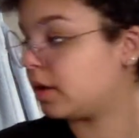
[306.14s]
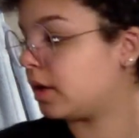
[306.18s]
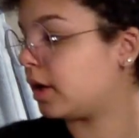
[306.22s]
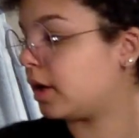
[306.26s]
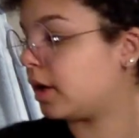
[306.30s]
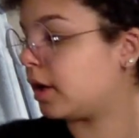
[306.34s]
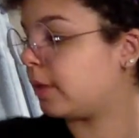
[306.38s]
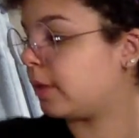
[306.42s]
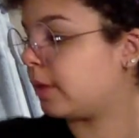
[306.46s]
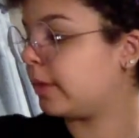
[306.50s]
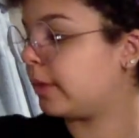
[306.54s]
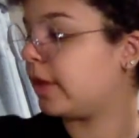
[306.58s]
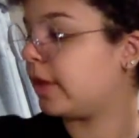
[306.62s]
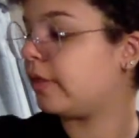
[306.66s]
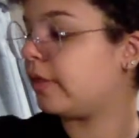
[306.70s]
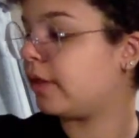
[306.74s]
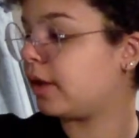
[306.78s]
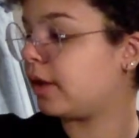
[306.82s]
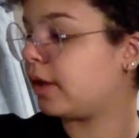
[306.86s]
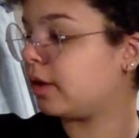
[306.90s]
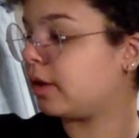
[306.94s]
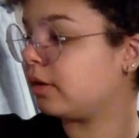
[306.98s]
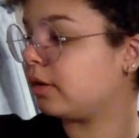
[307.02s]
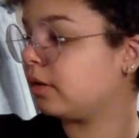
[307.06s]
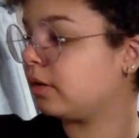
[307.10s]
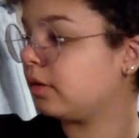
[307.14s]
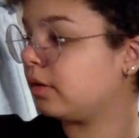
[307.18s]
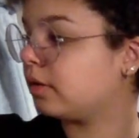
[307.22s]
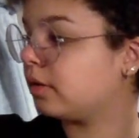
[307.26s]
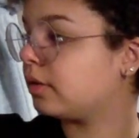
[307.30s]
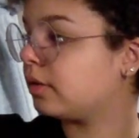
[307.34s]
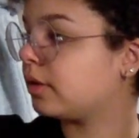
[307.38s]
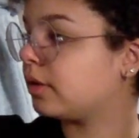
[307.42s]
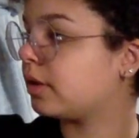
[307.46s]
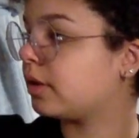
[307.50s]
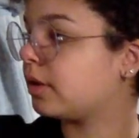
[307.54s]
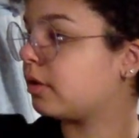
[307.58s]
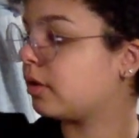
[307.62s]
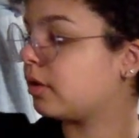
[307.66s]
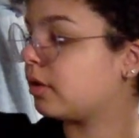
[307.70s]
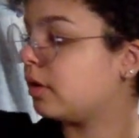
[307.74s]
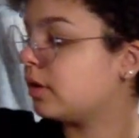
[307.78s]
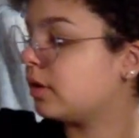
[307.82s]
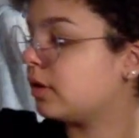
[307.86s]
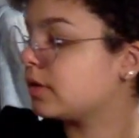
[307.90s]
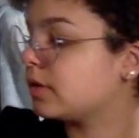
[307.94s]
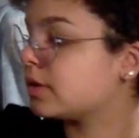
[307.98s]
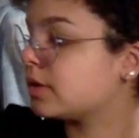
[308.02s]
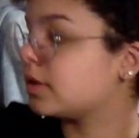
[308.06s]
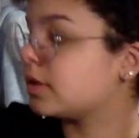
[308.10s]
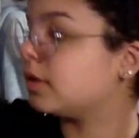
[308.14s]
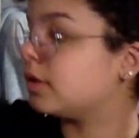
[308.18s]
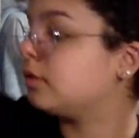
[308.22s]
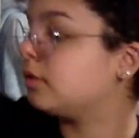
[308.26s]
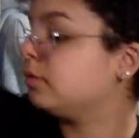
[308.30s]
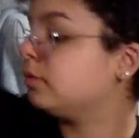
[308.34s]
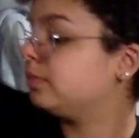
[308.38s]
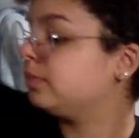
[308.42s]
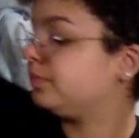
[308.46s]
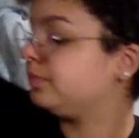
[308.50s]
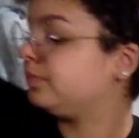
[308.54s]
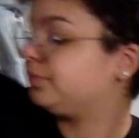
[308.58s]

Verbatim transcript: Um, and then there are also